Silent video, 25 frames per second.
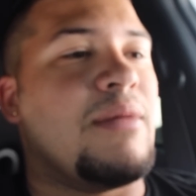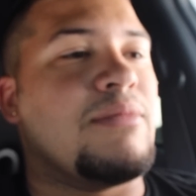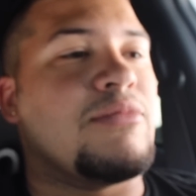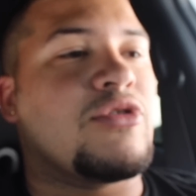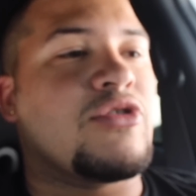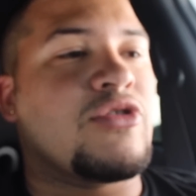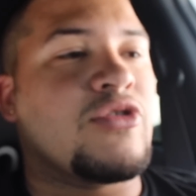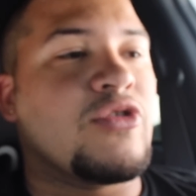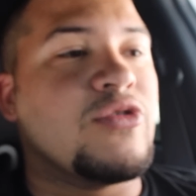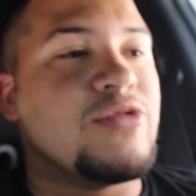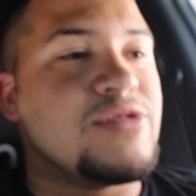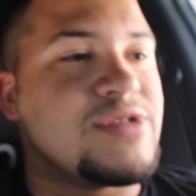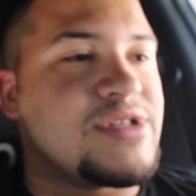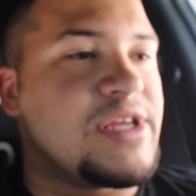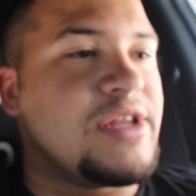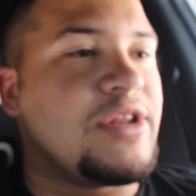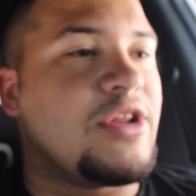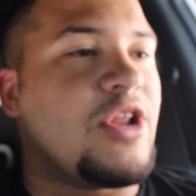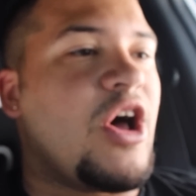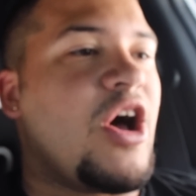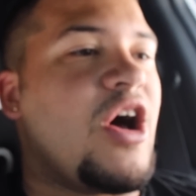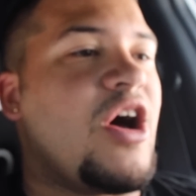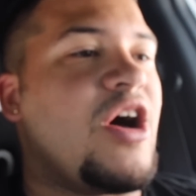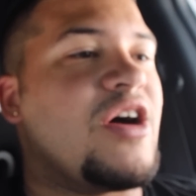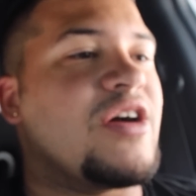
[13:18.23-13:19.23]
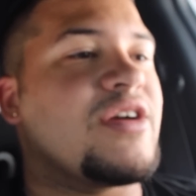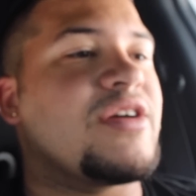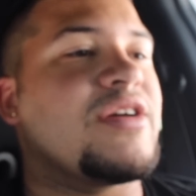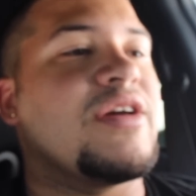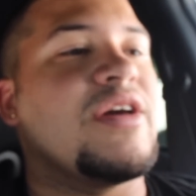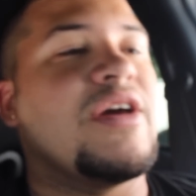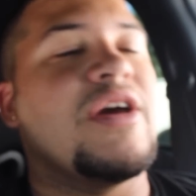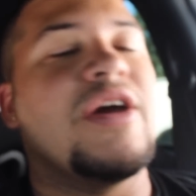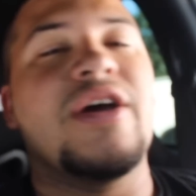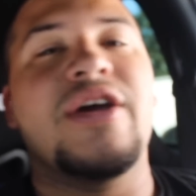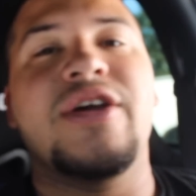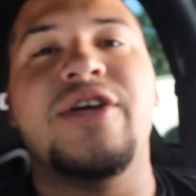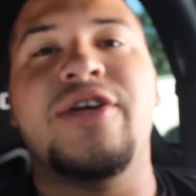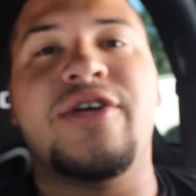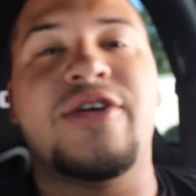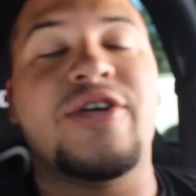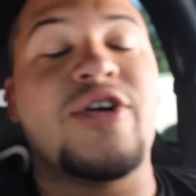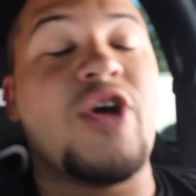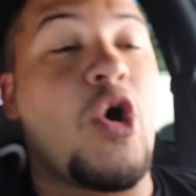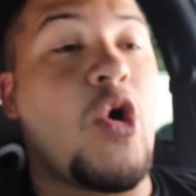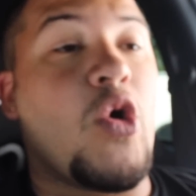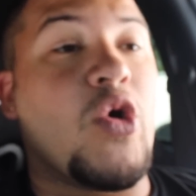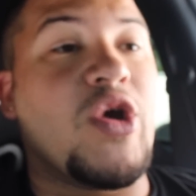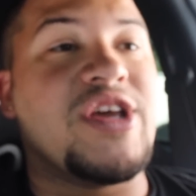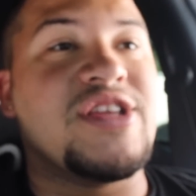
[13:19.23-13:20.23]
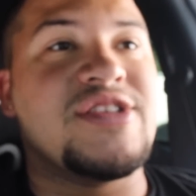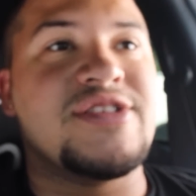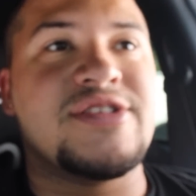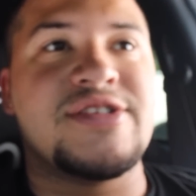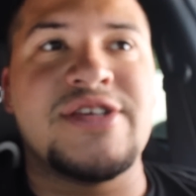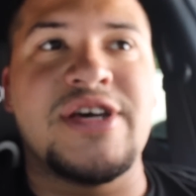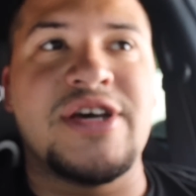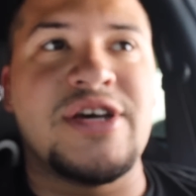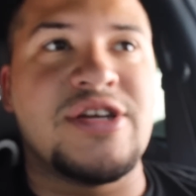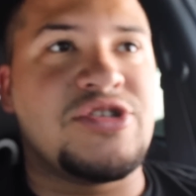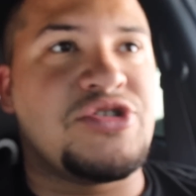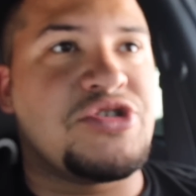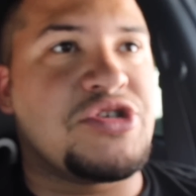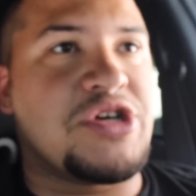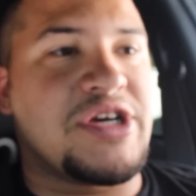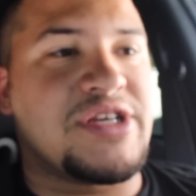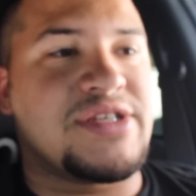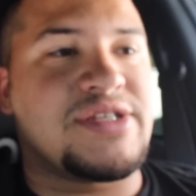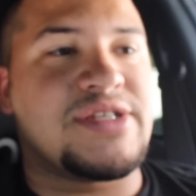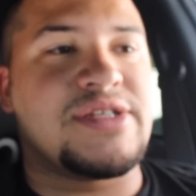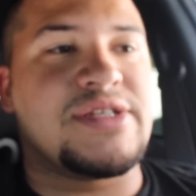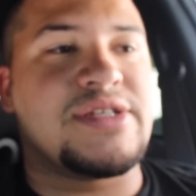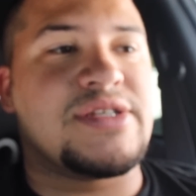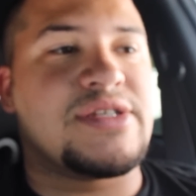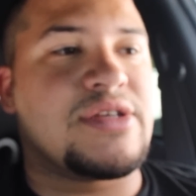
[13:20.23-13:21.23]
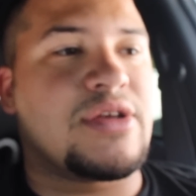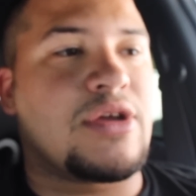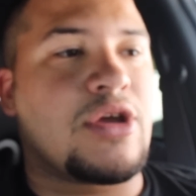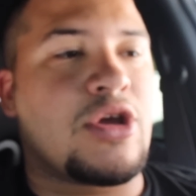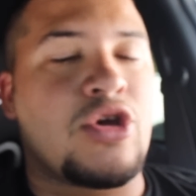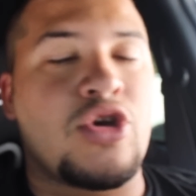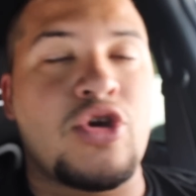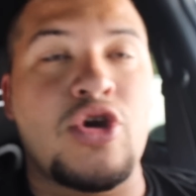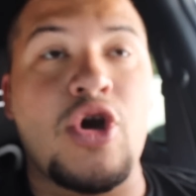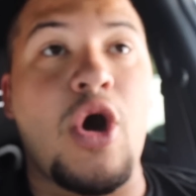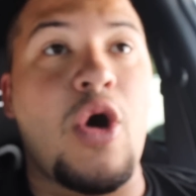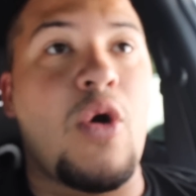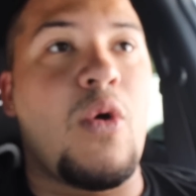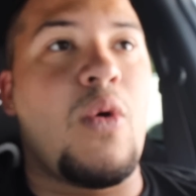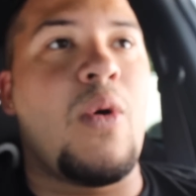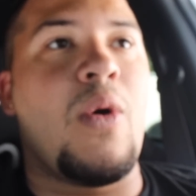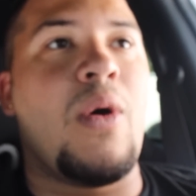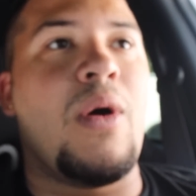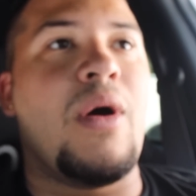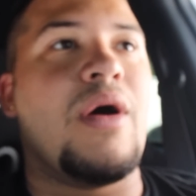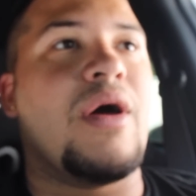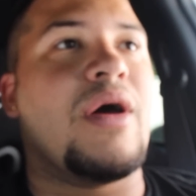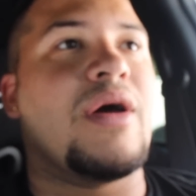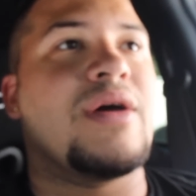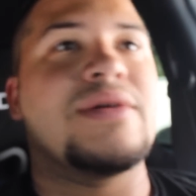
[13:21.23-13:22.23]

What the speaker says: Cruising log, you're going to just go